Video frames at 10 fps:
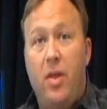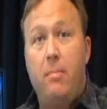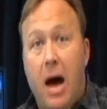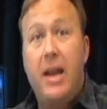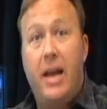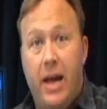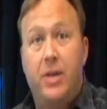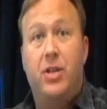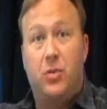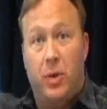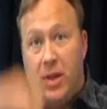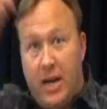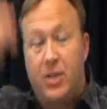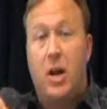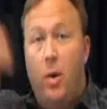the money is, is when
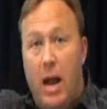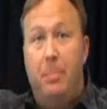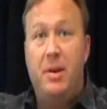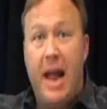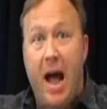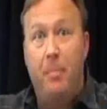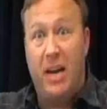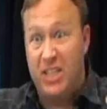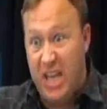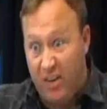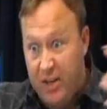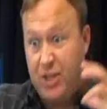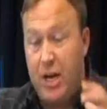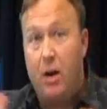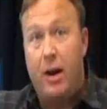things are going up and down because they're
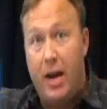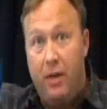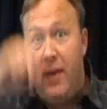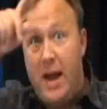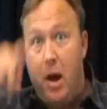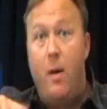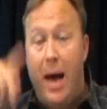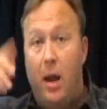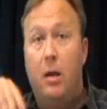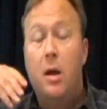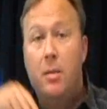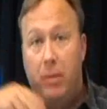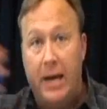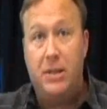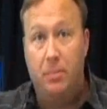engineering it. They know how to
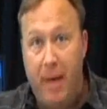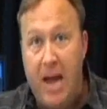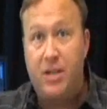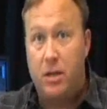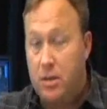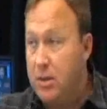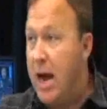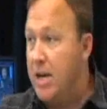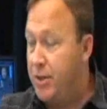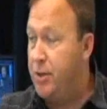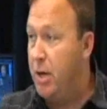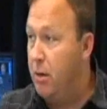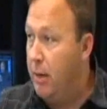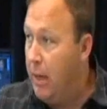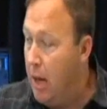place the bets because the dice are
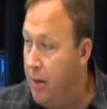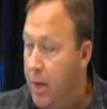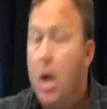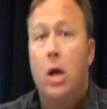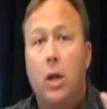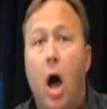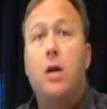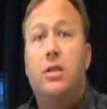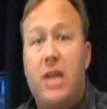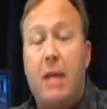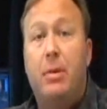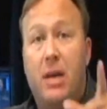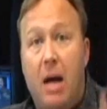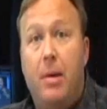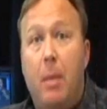totally loaded. Long segment
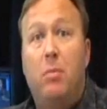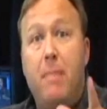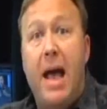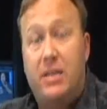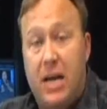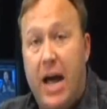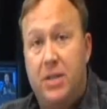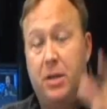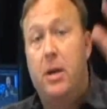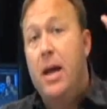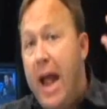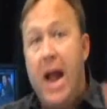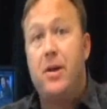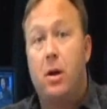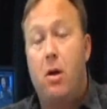coming up with Max Keiser
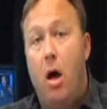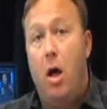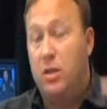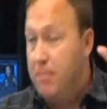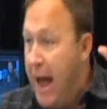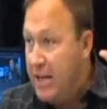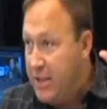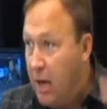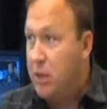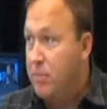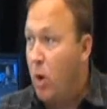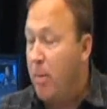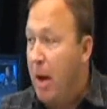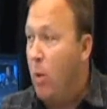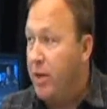and your calls. Max, tell us more
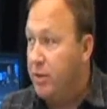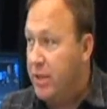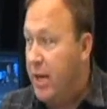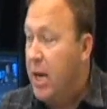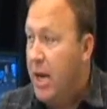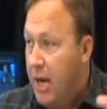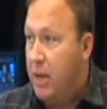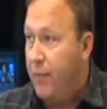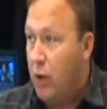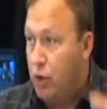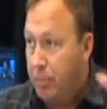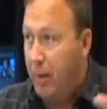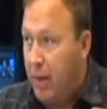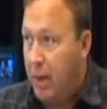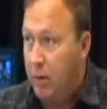about what you see in the future
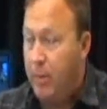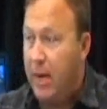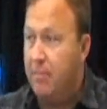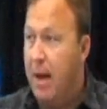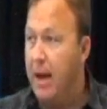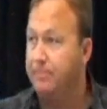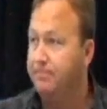politically when we get back.